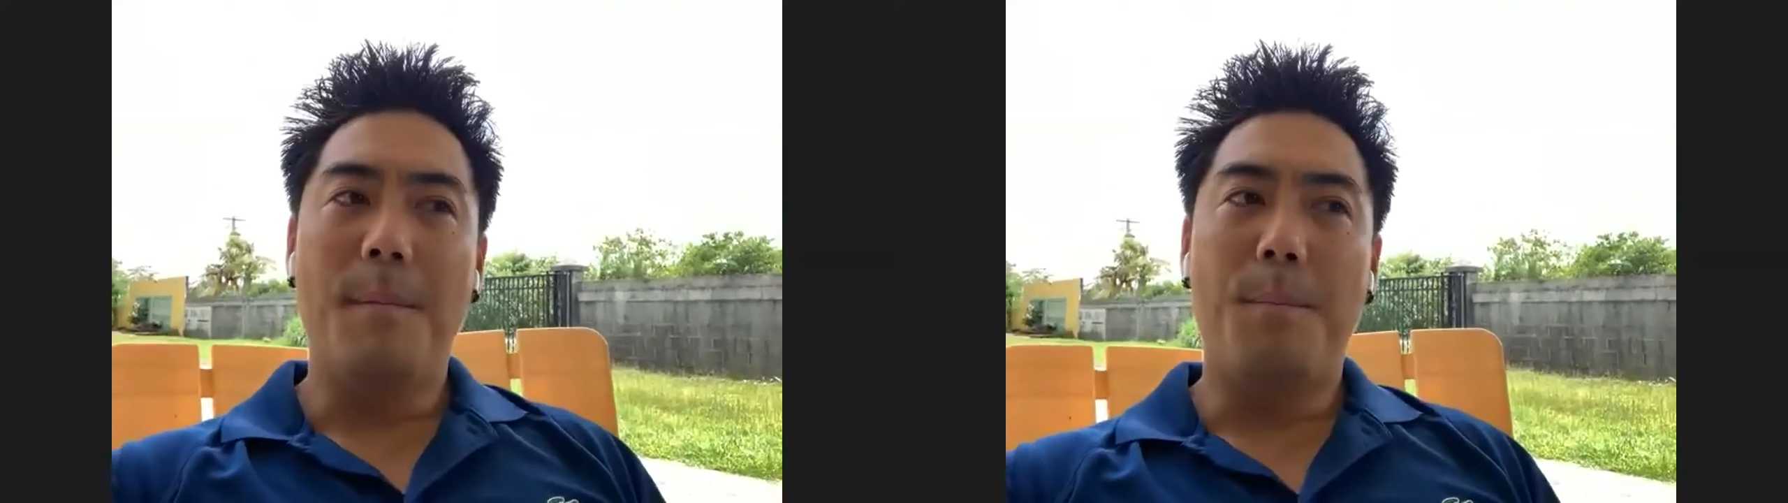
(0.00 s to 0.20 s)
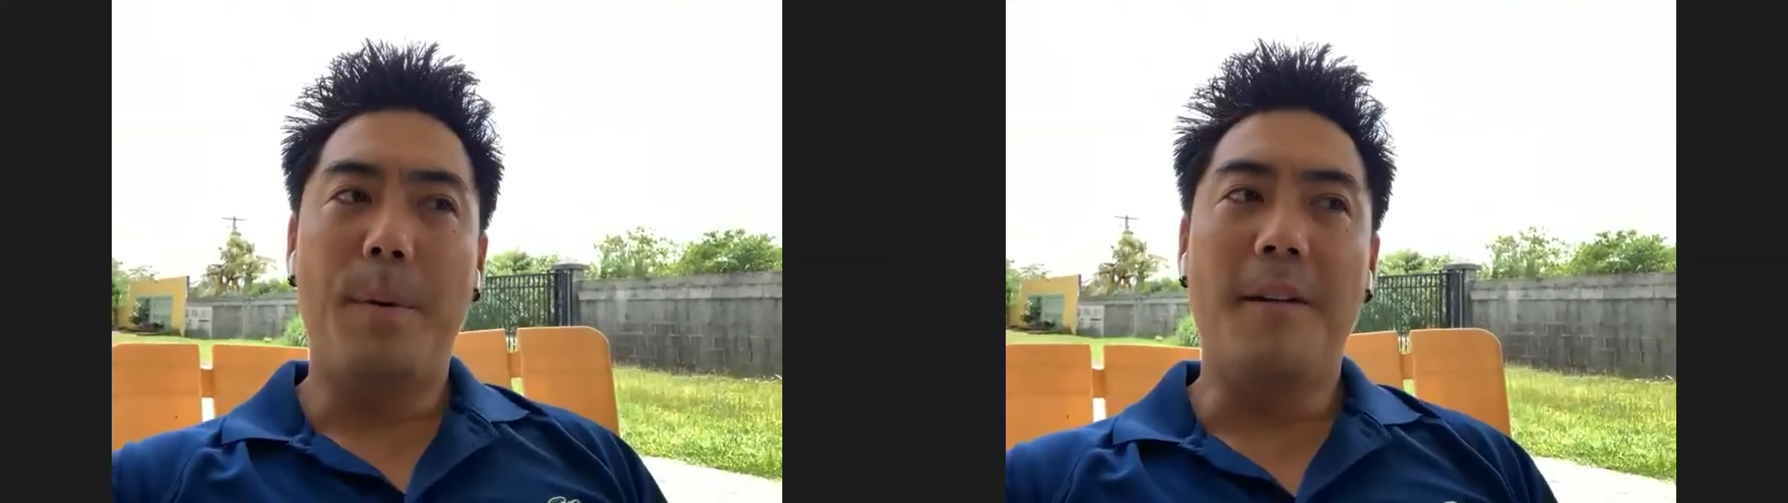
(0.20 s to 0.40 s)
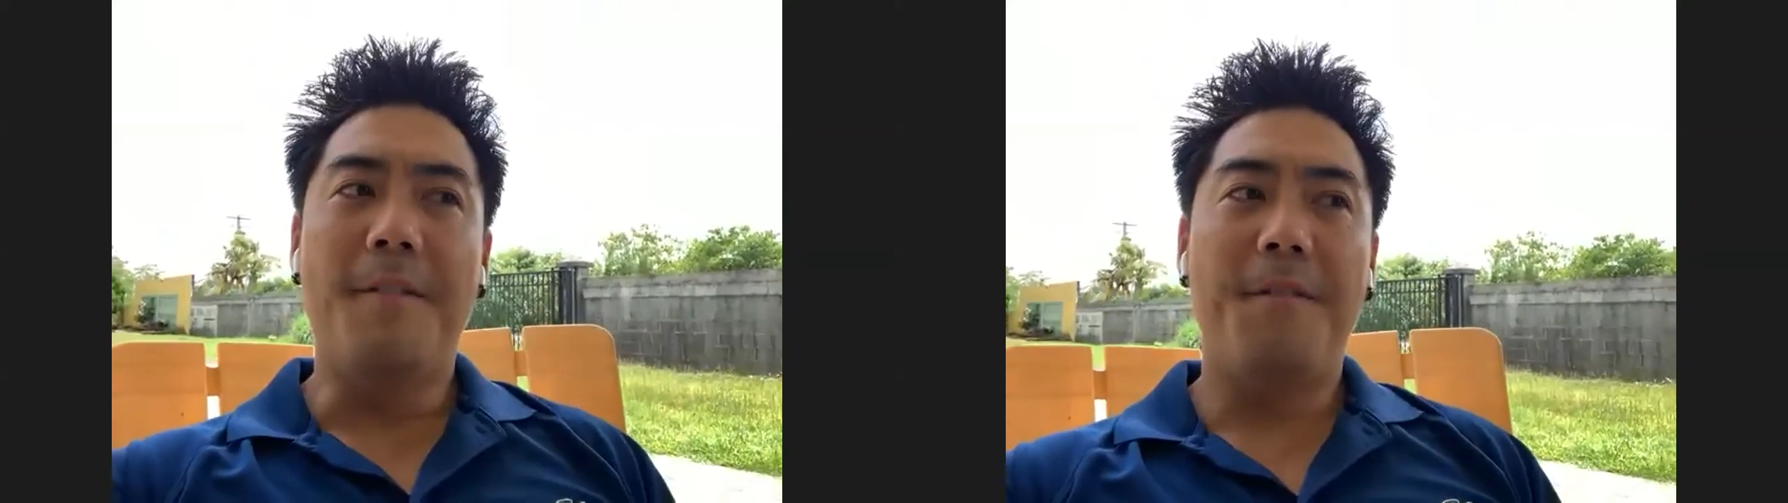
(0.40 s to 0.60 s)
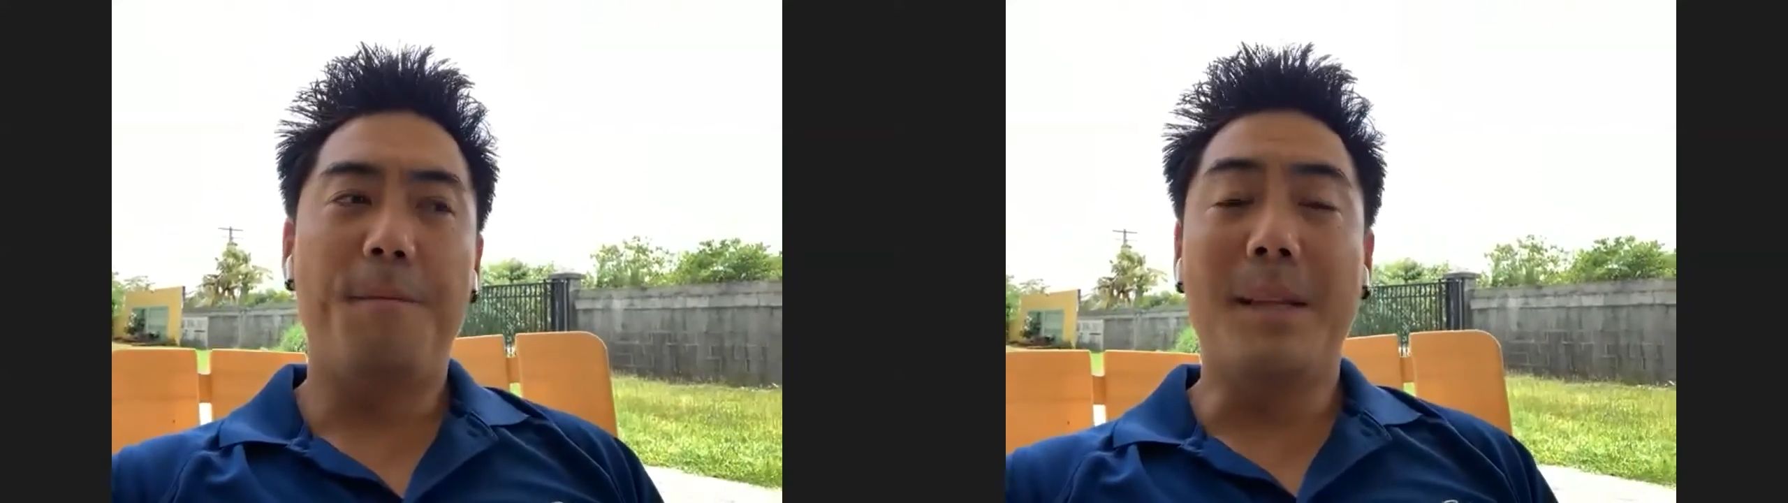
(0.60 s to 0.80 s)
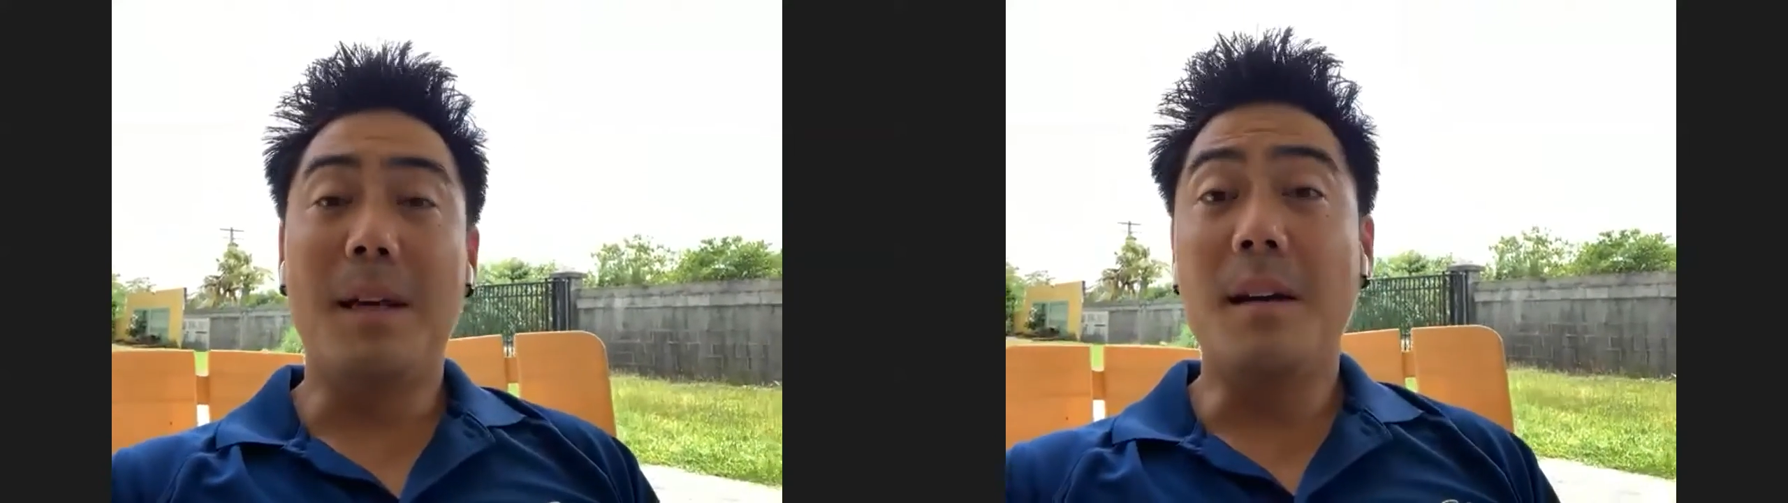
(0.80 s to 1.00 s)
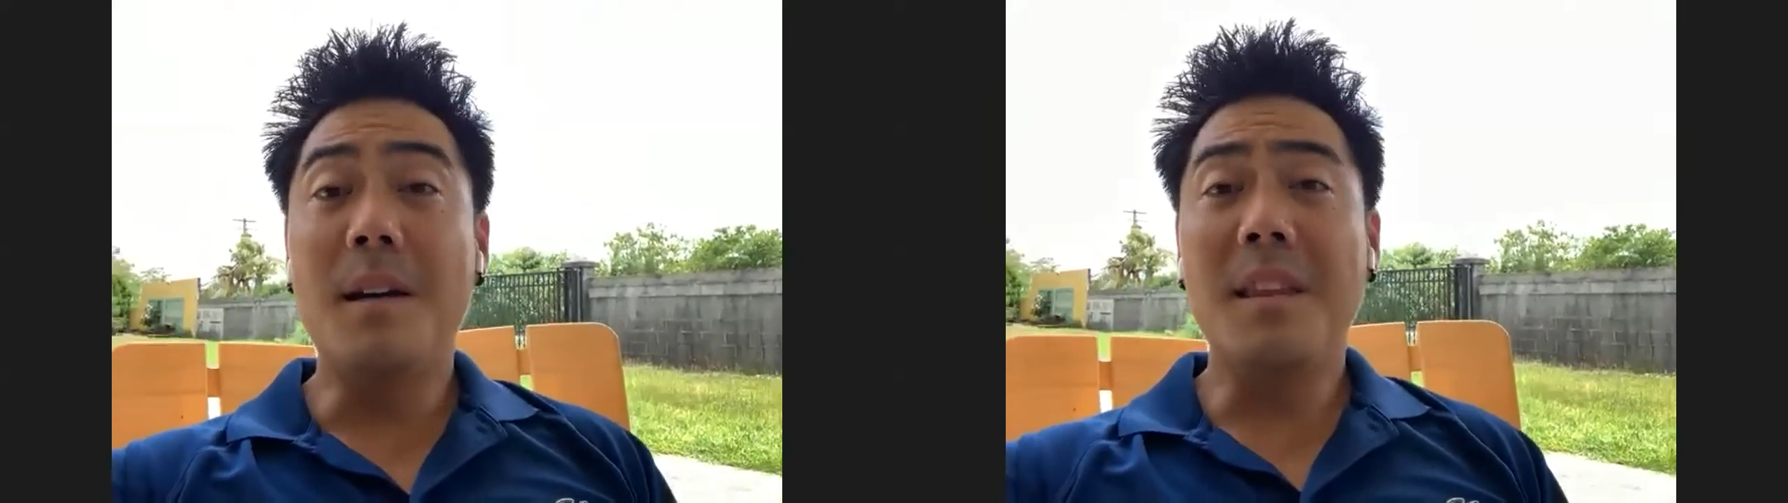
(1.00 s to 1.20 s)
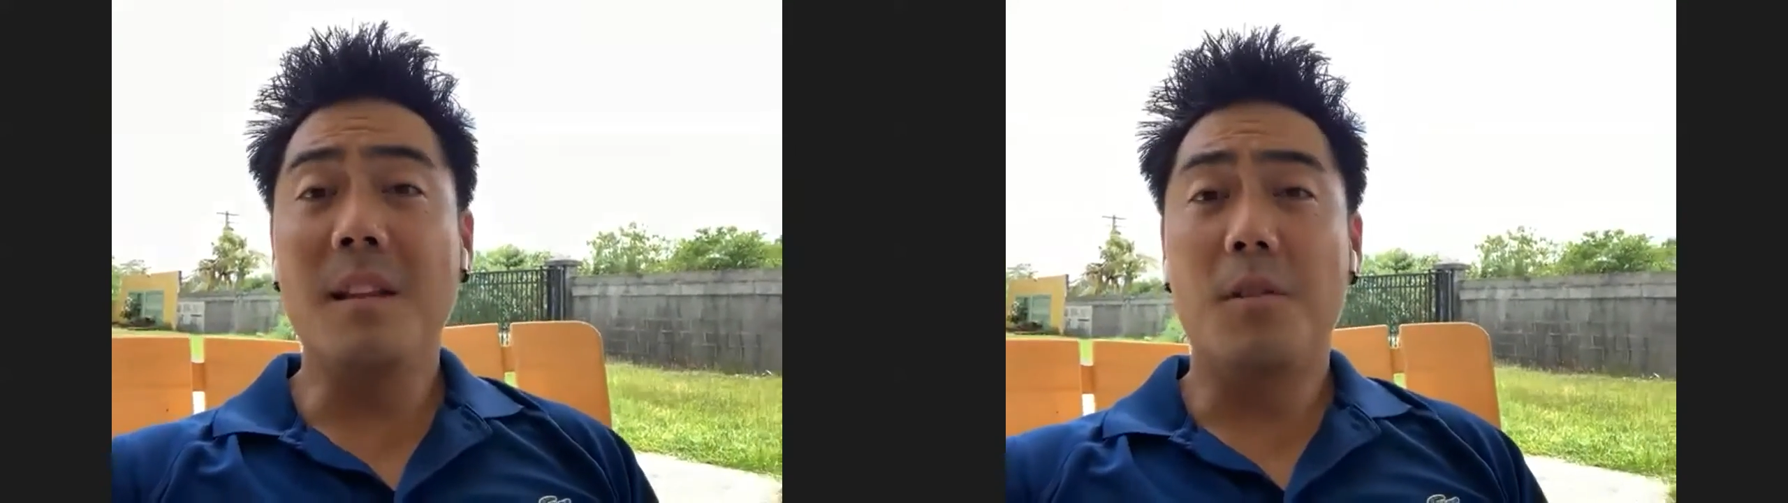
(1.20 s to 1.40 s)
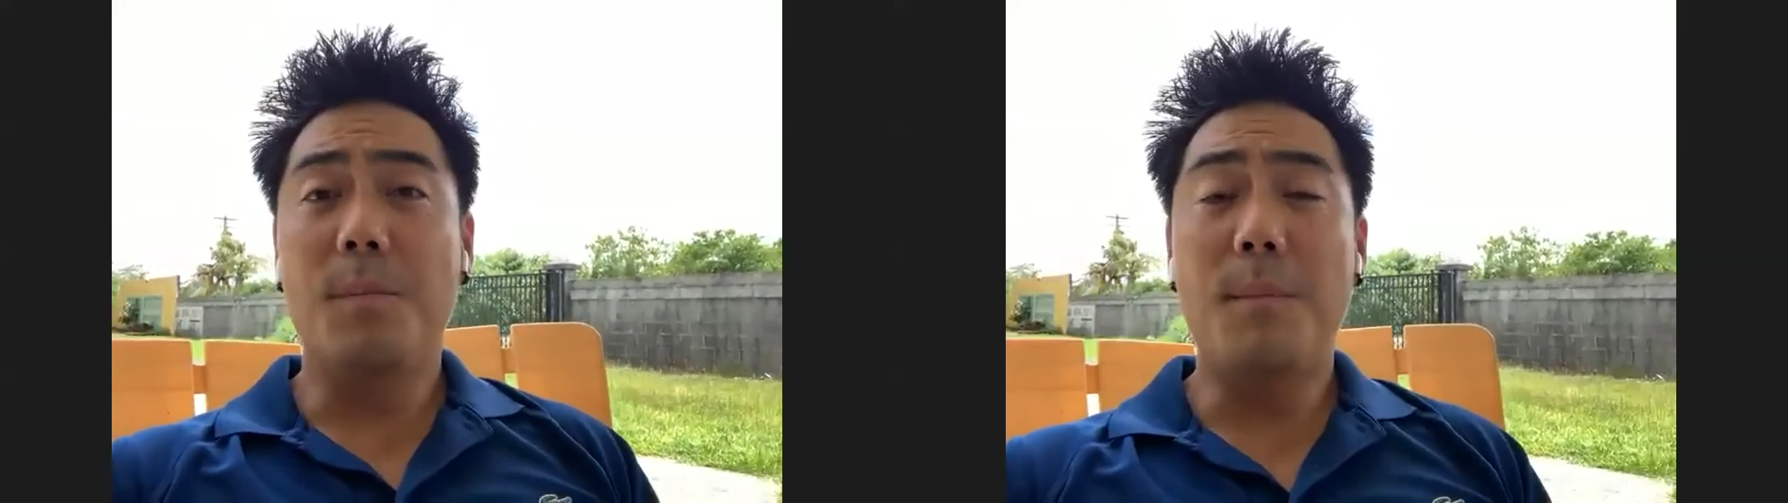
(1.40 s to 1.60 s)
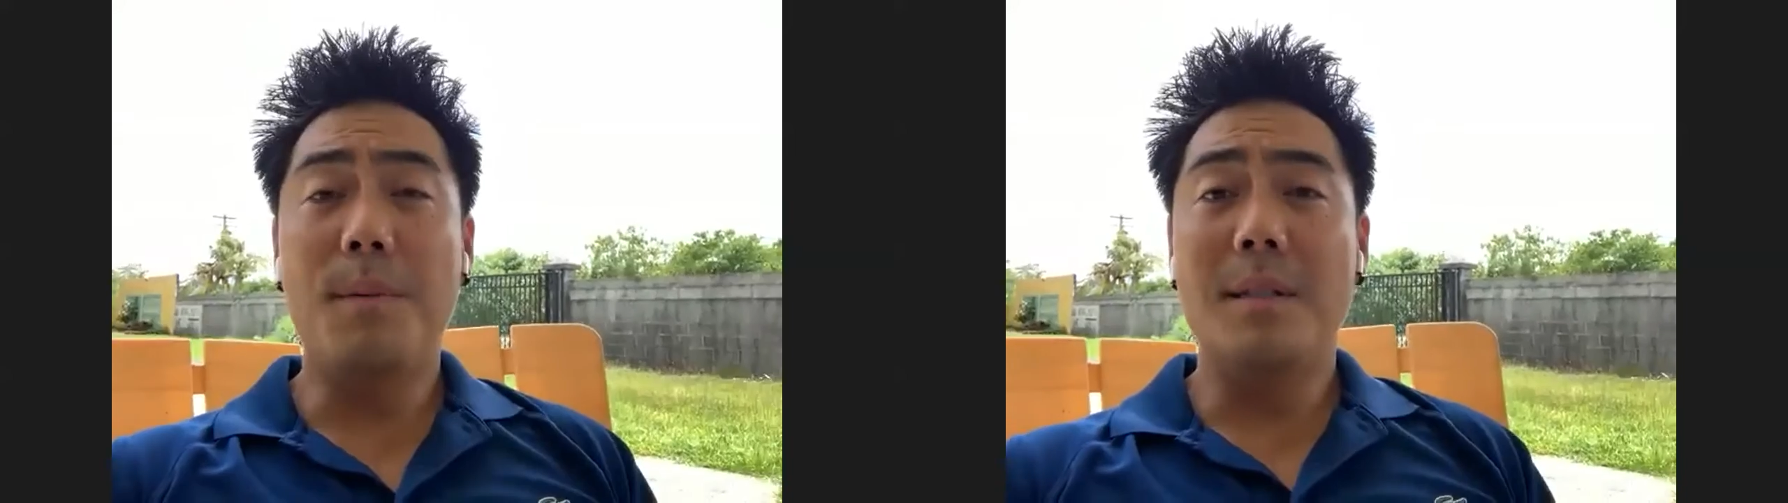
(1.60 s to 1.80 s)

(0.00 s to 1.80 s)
But the other thing to remember